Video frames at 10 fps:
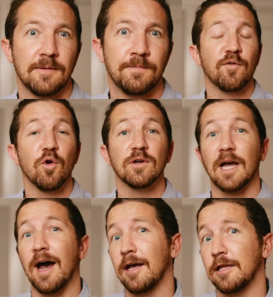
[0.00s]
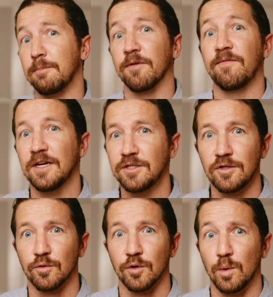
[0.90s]
Of course, a highly professional
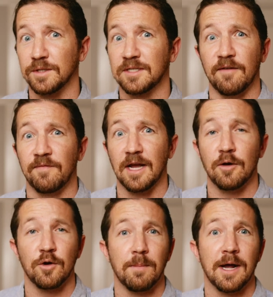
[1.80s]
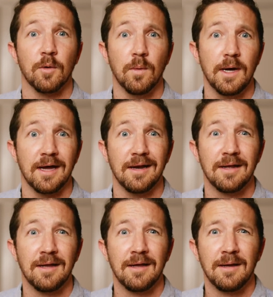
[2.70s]
crew will tough it out no matter what,